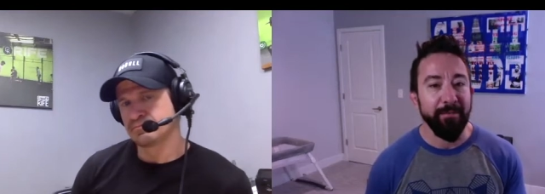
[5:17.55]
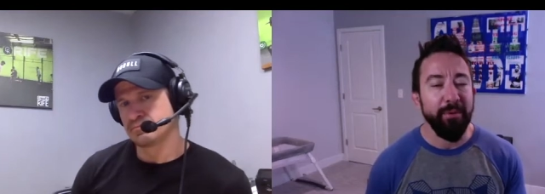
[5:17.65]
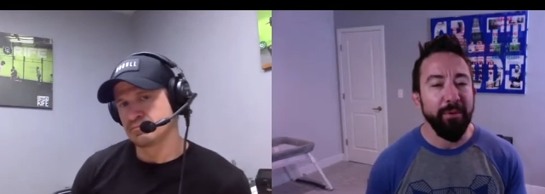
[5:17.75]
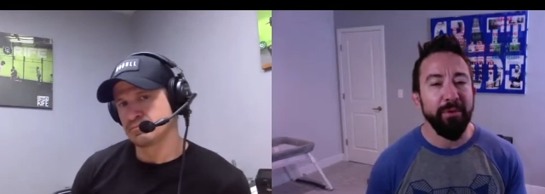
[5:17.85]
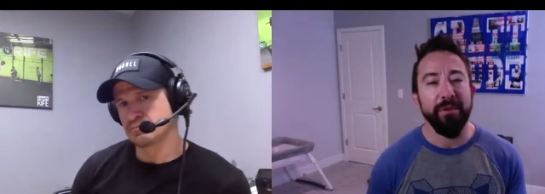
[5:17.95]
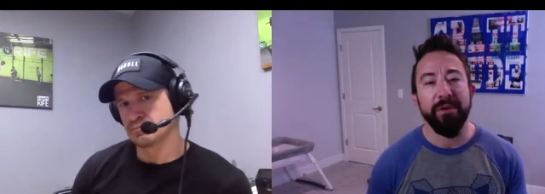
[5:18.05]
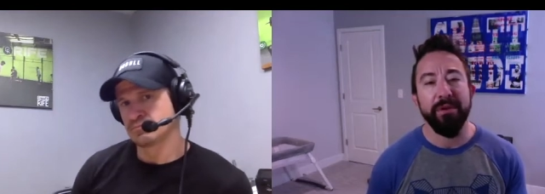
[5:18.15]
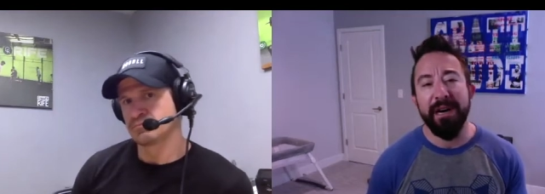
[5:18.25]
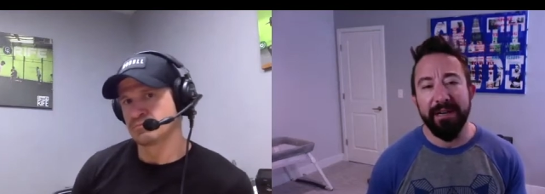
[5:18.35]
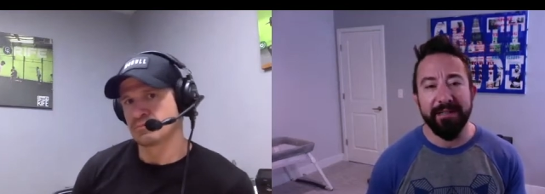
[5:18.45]
Speaker 1: pool,
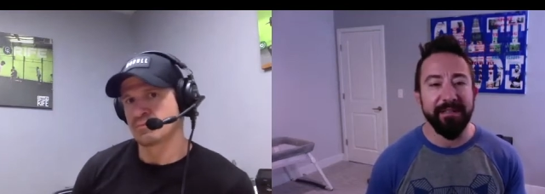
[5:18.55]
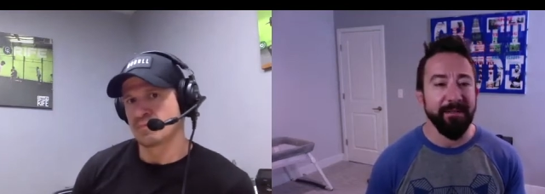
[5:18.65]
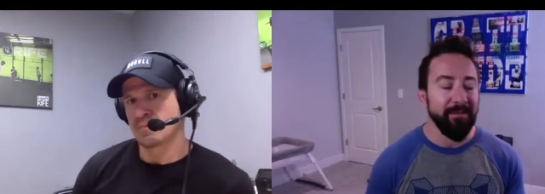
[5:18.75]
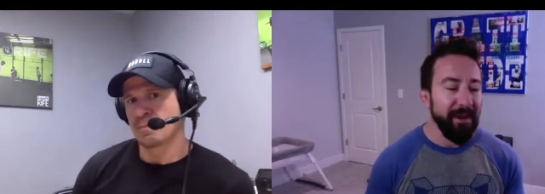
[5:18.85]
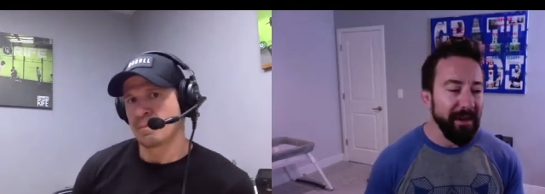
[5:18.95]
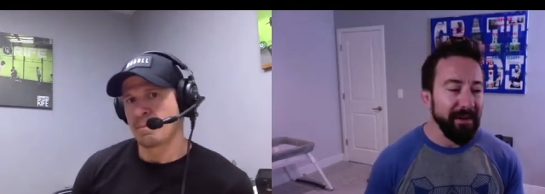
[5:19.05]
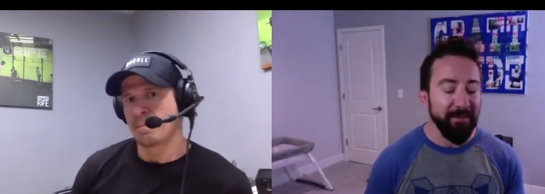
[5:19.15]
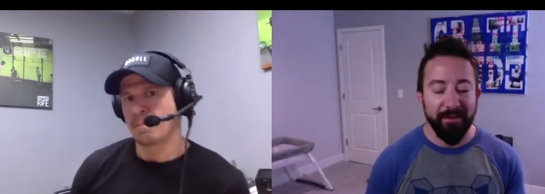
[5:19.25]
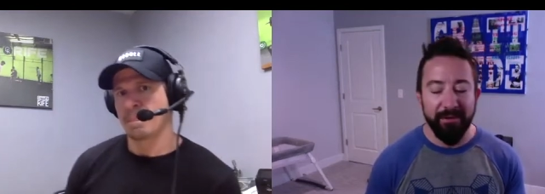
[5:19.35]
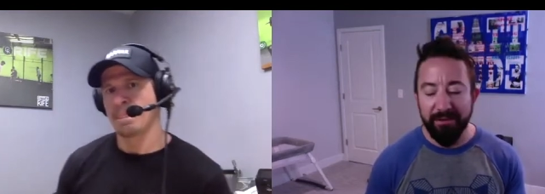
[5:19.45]
hot tub,
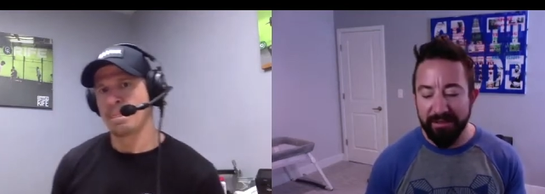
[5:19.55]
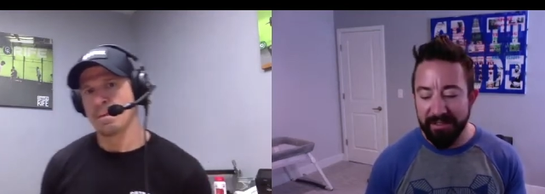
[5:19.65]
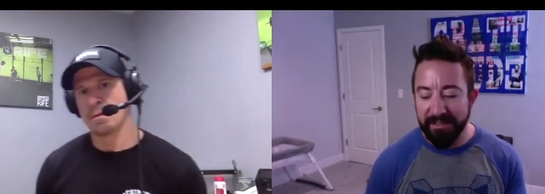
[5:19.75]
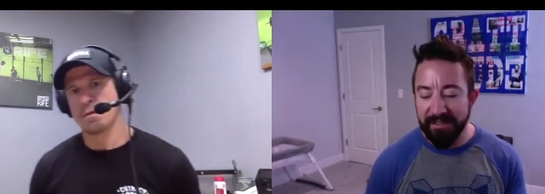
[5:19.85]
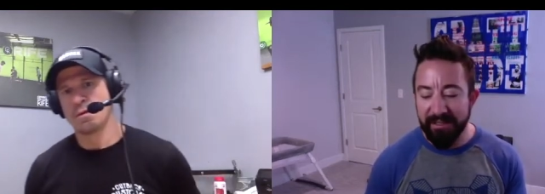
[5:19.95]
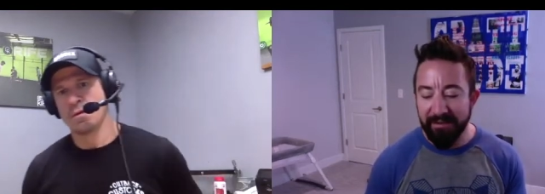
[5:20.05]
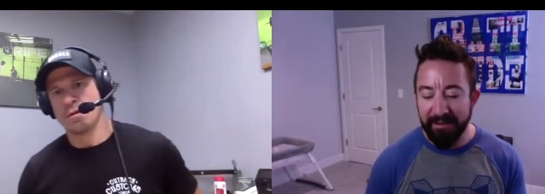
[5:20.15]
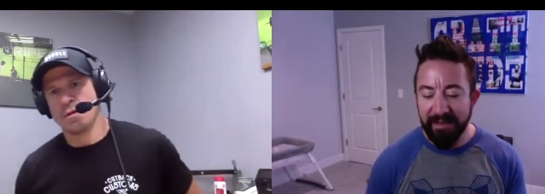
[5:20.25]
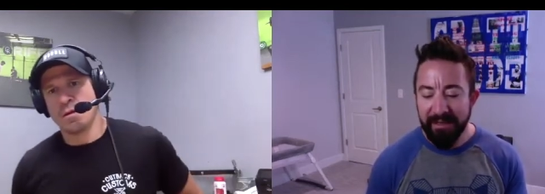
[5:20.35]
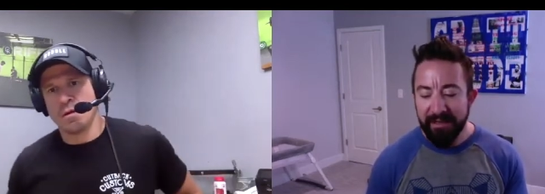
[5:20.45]
racquetball courts, etc.